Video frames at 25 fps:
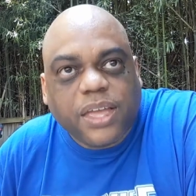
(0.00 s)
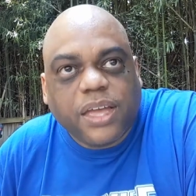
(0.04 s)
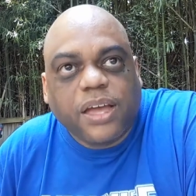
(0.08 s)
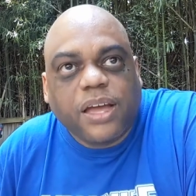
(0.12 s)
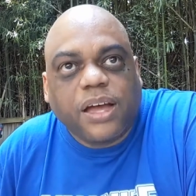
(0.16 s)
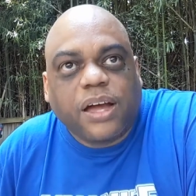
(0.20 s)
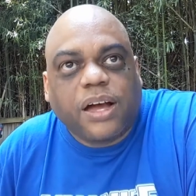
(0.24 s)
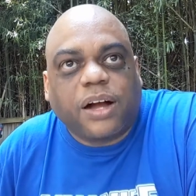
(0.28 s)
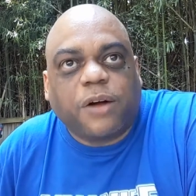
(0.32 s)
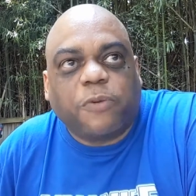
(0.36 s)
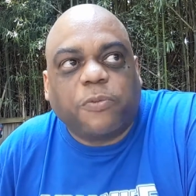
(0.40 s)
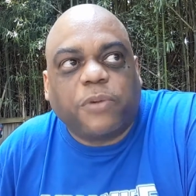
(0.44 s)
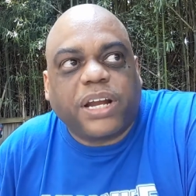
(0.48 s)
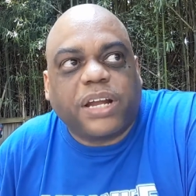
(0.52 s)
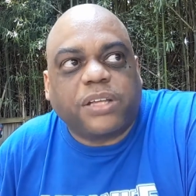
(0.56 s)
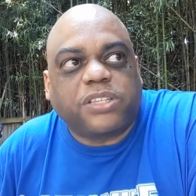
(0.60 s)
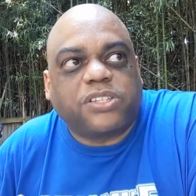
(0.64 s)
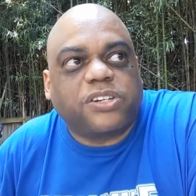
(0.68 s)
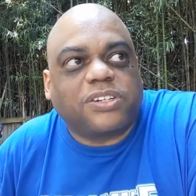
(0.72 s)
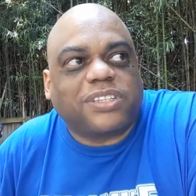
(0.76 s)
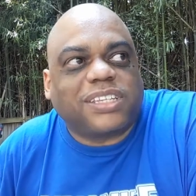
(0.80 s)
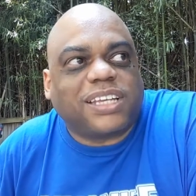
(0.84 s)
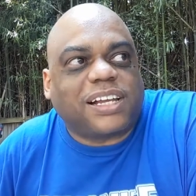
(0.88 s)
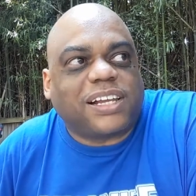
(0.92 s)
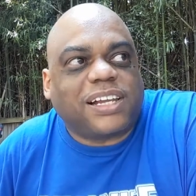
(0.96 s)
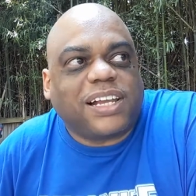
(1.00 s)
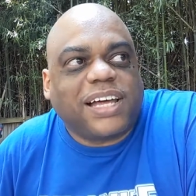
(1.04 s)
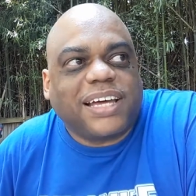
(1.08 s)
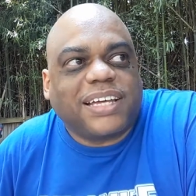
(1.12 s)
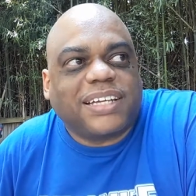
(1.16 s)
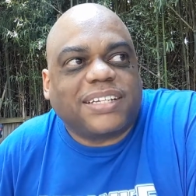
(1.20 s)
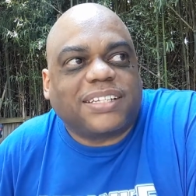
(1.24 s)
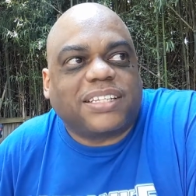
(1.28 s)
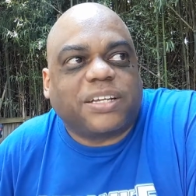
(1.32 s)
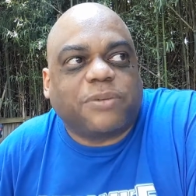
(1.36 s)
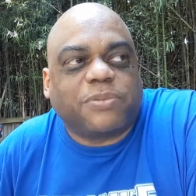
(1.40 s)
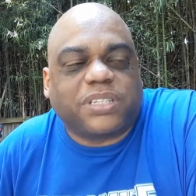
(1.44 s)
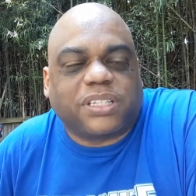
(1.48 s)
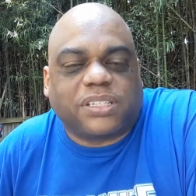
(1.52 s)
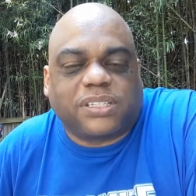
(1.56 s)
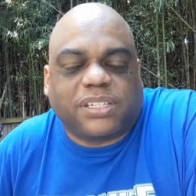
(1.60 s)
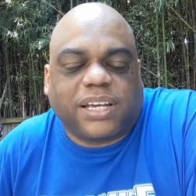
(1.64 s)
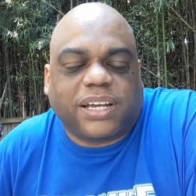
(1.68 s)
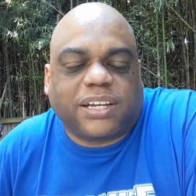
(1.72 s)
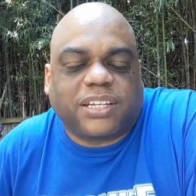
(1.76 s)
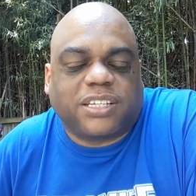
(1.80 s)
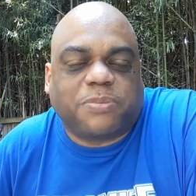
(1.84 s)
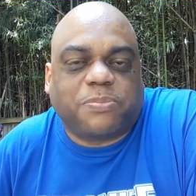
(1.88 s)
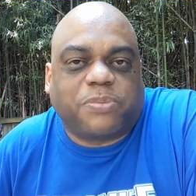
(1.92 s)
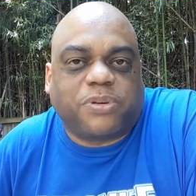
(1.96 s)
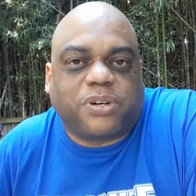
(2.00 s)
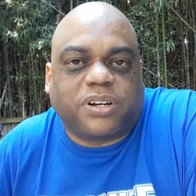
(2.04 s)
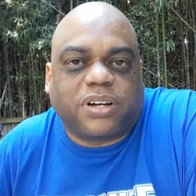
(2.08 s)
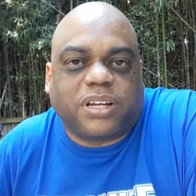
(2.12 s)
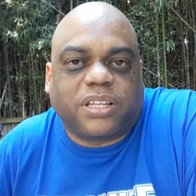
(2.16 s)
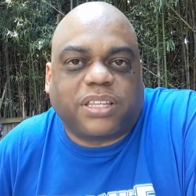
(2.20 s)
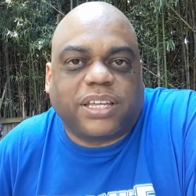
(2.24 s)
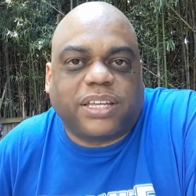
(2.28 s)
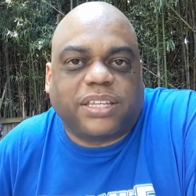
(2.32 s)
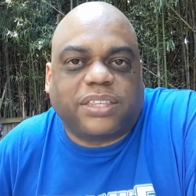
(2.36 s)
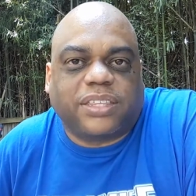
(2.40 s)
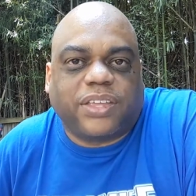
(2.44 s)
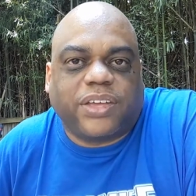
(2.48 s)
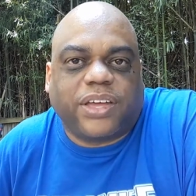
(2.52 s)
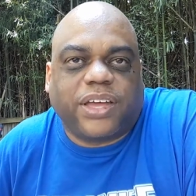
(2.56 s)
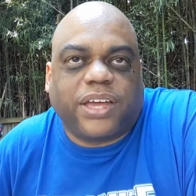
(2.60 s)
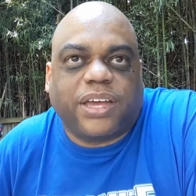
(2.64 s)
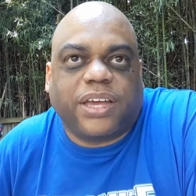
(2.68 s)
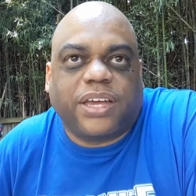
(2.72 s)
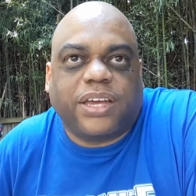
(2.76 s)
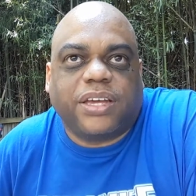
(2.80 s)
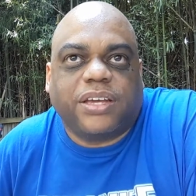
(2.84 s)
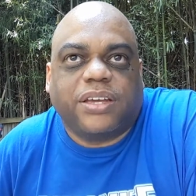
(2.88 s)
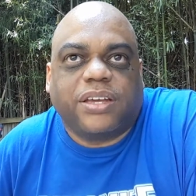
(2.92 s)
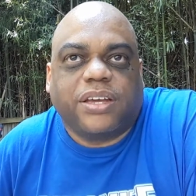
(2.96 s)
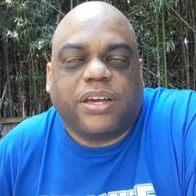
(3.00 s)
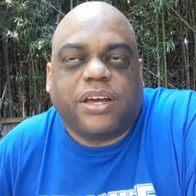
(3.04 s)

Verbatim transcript: when I took the class, there was a textbook that they